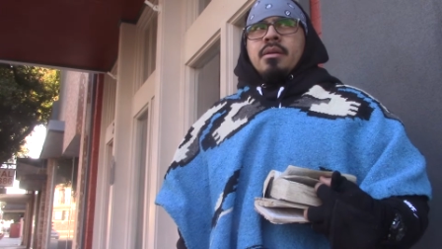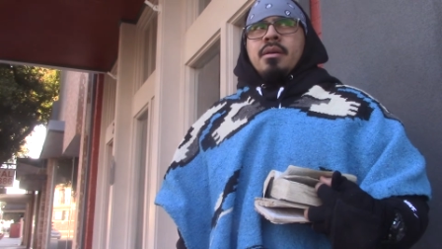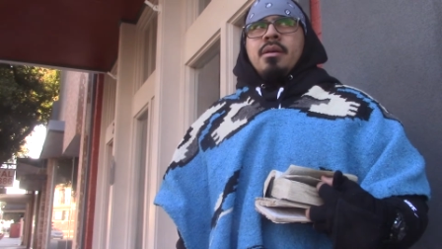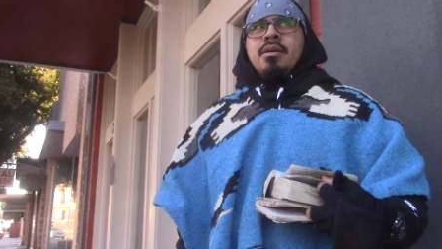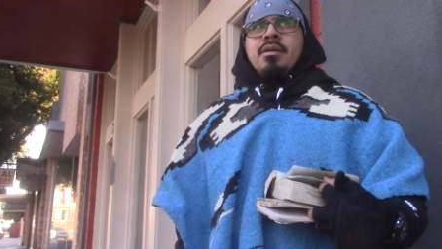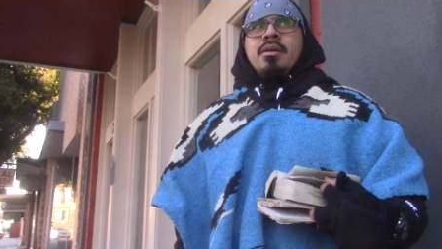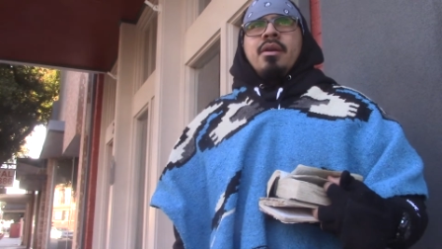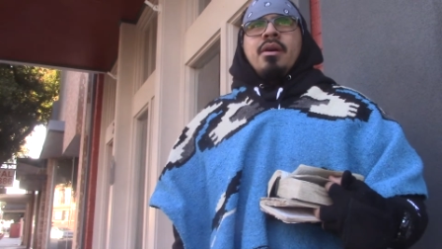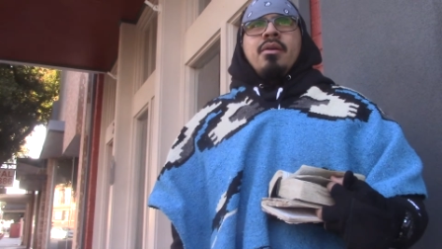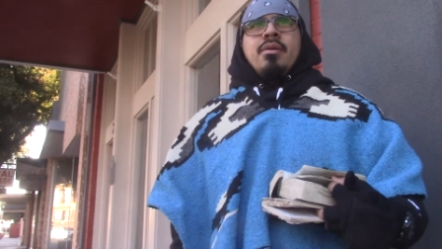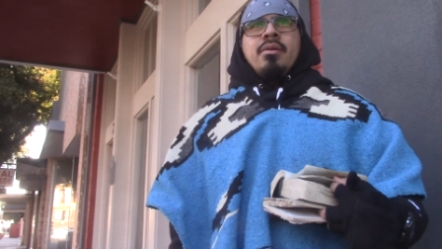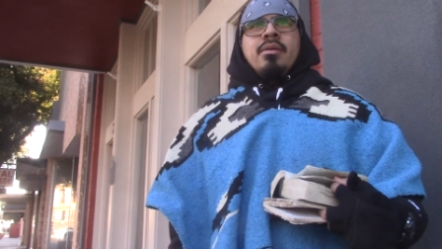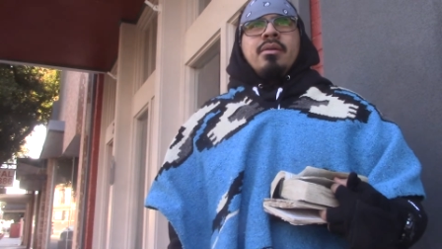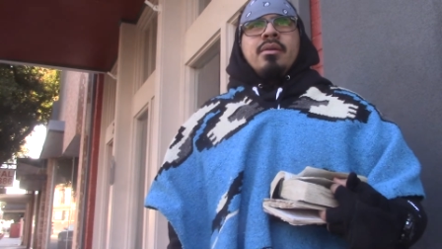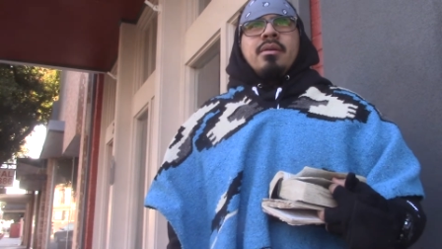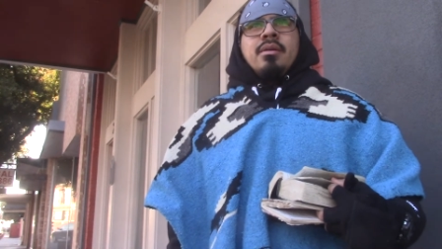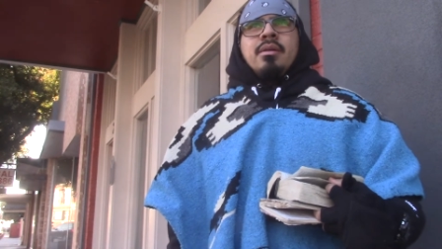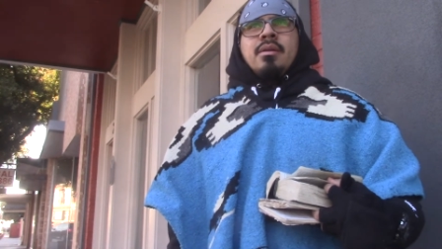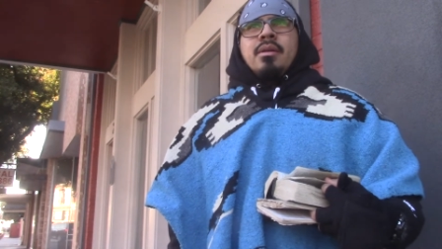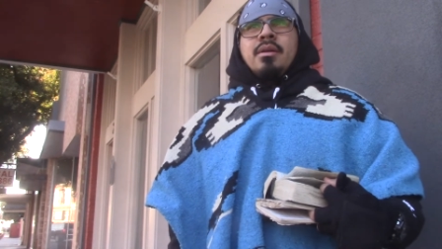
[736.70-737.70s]
You know,
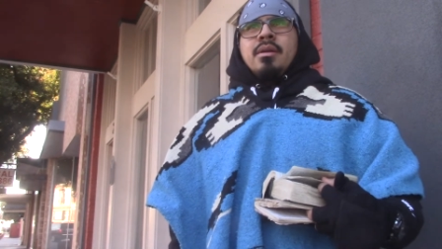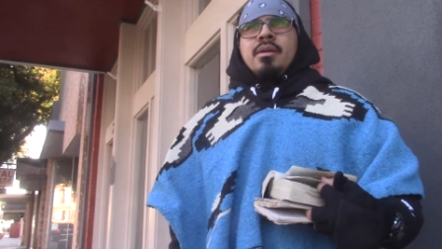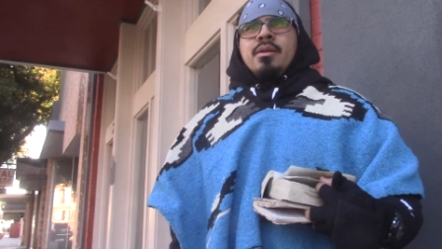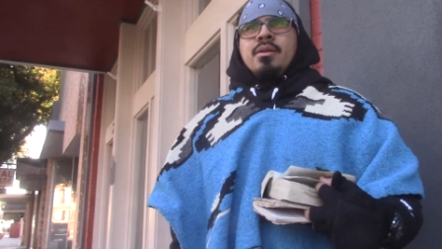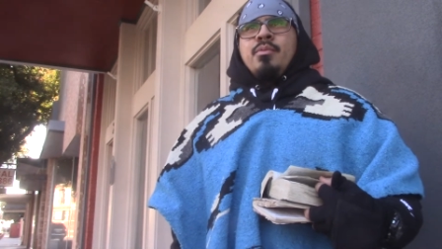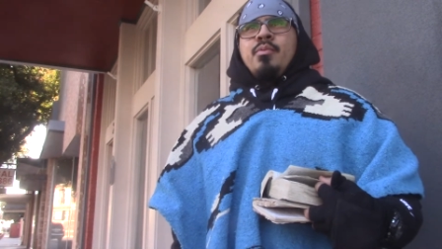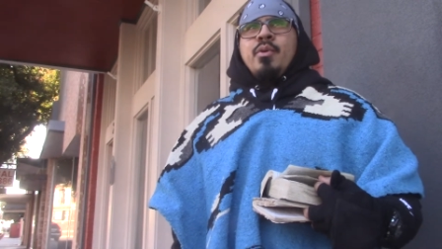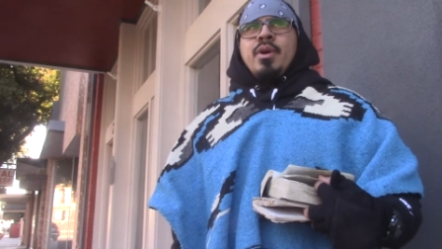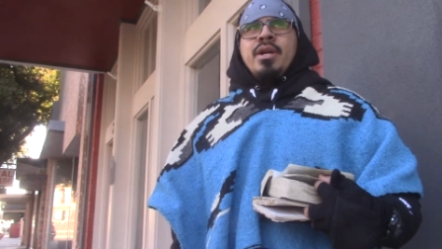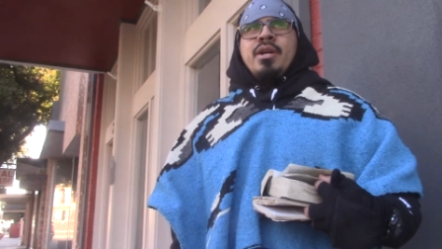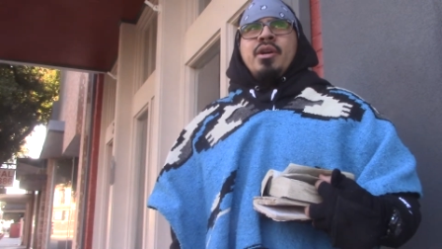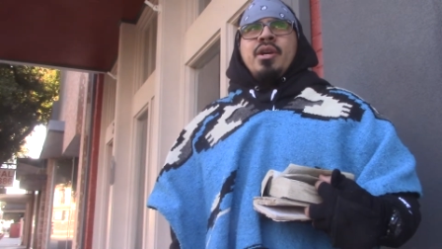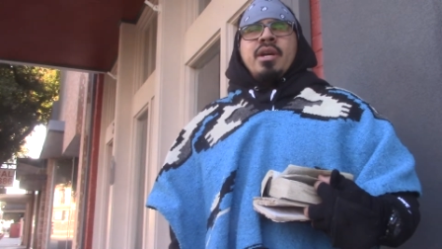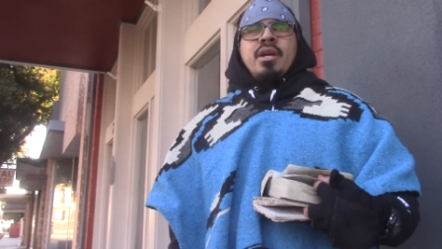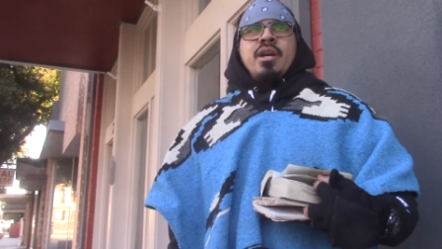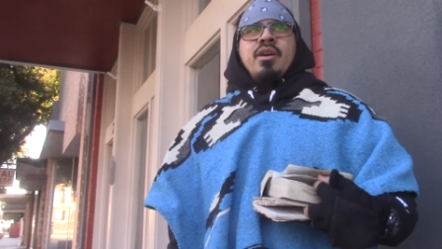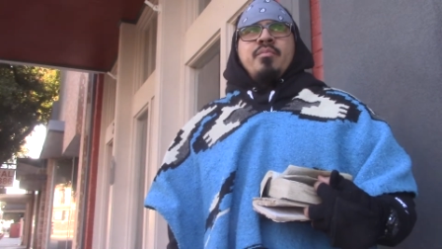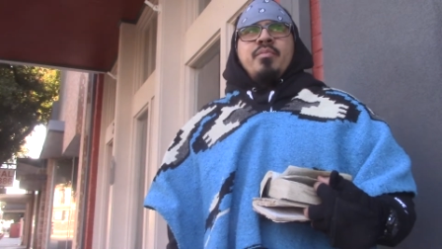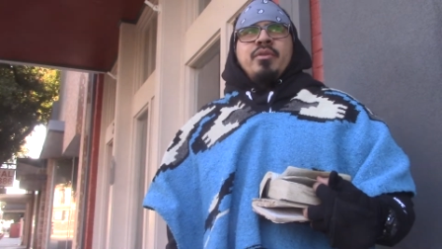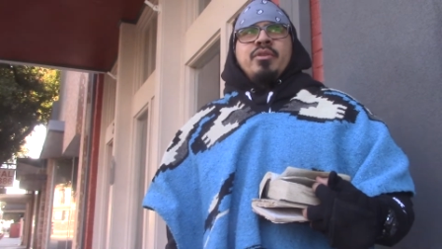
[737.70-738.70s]
you read
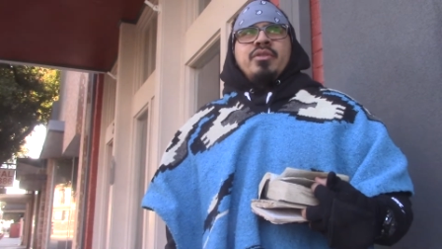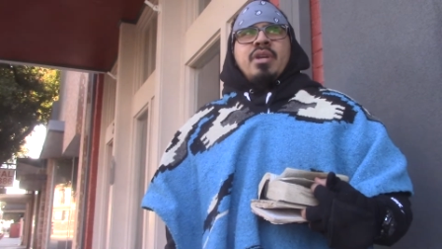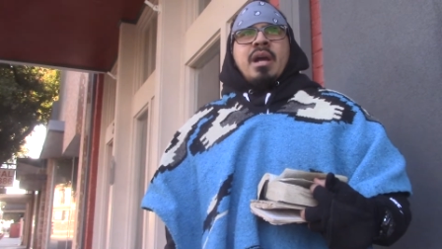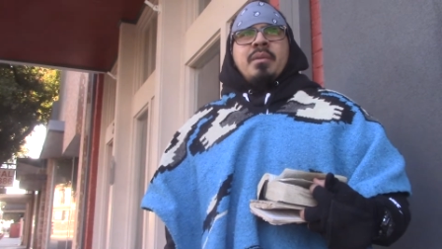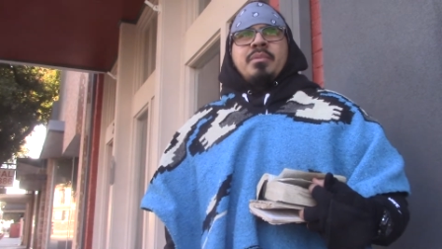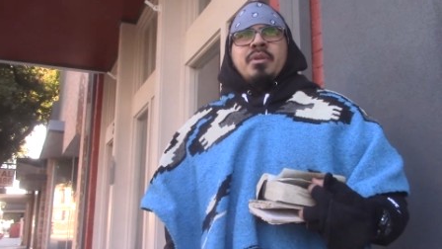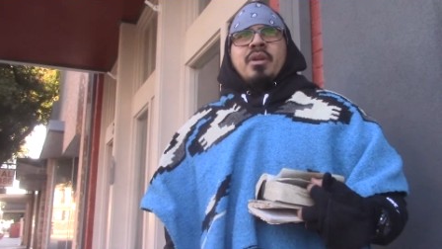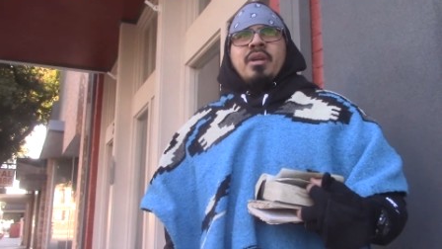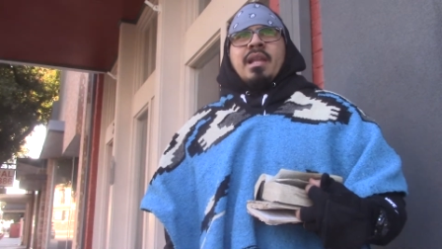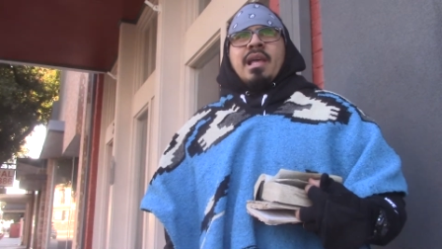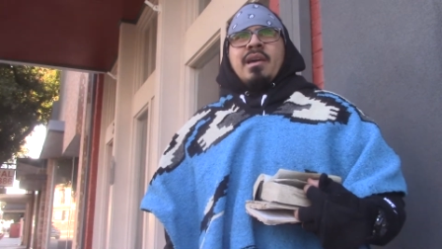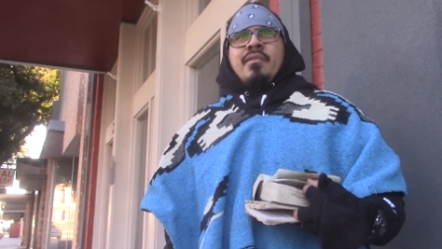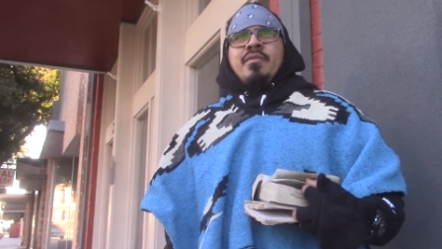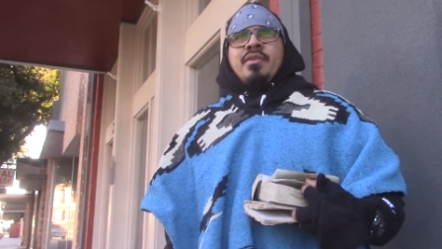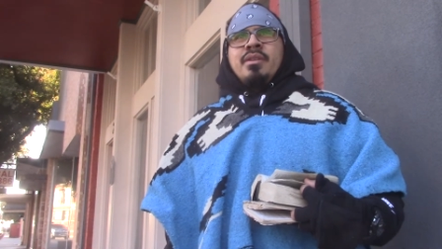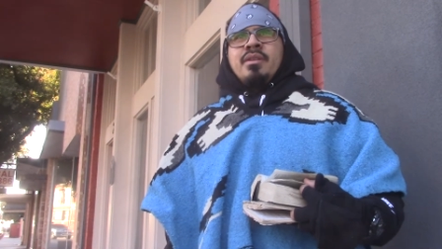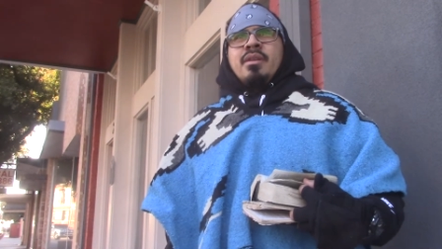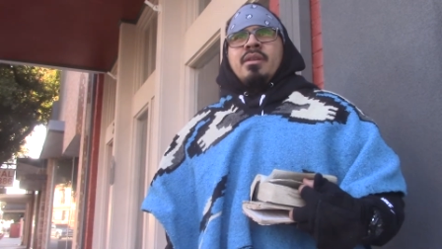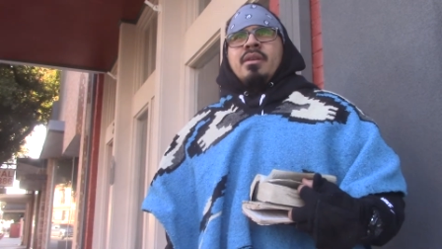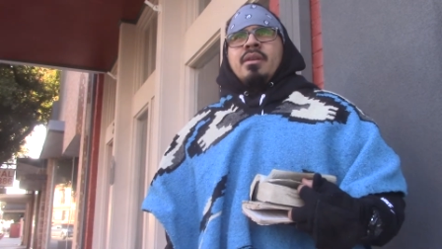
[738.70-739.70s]
Hebrews chapter
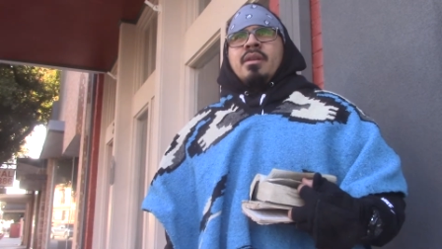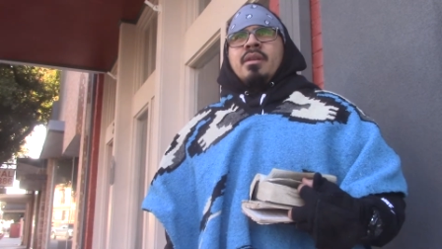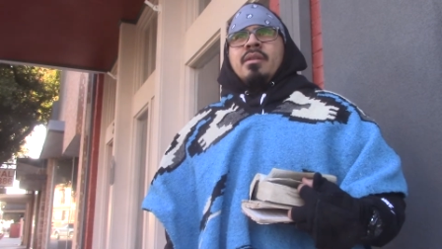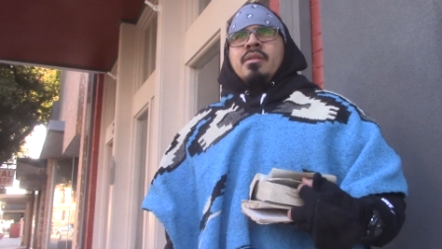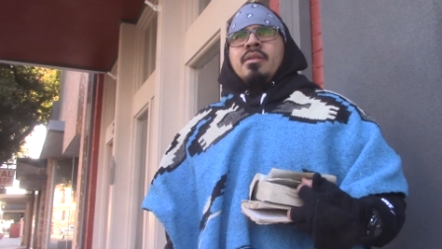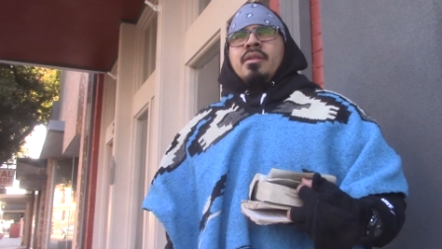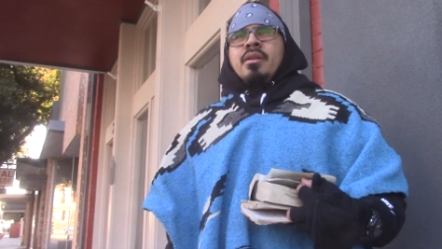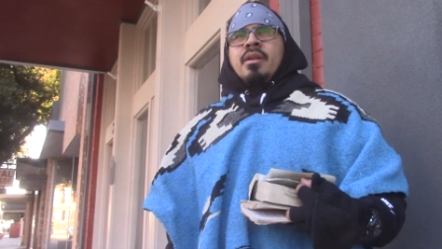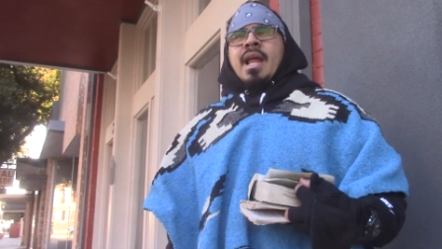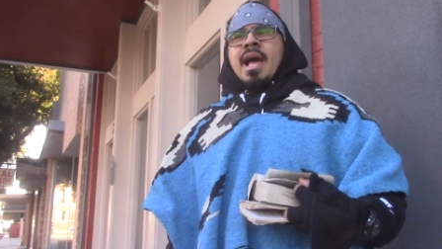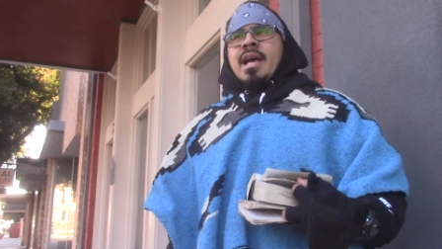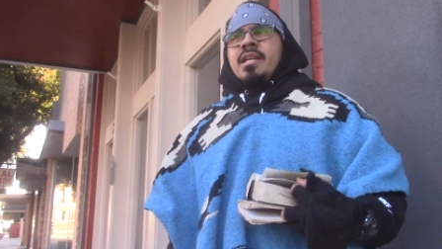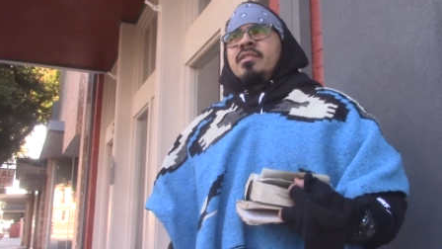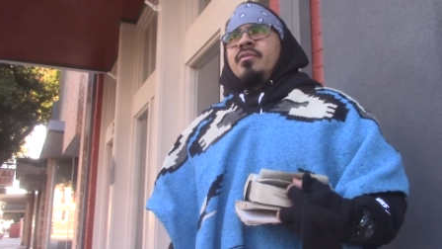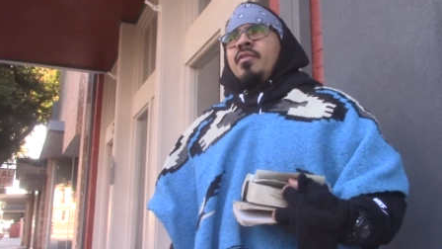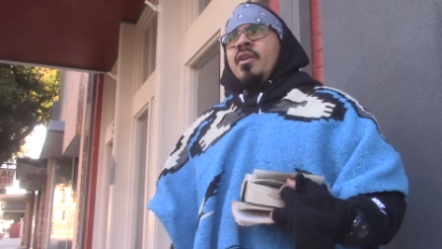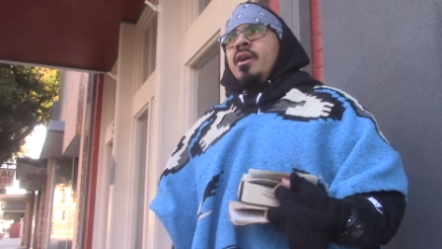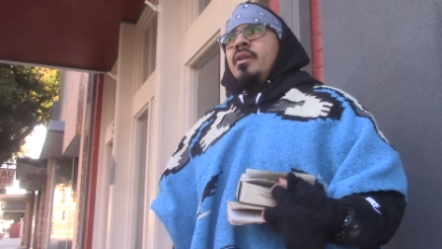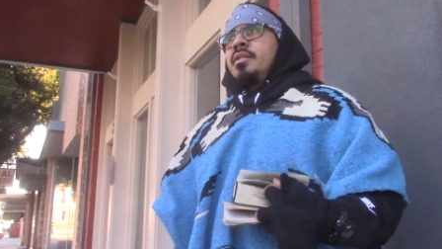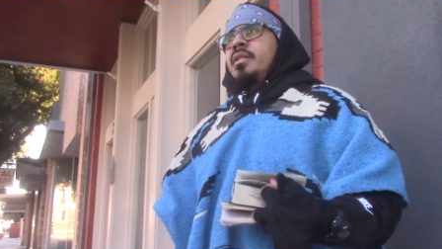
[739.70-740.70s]
eleven, the last
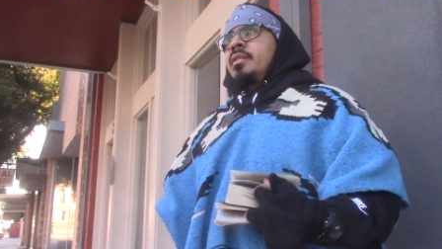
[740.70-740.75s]
verse.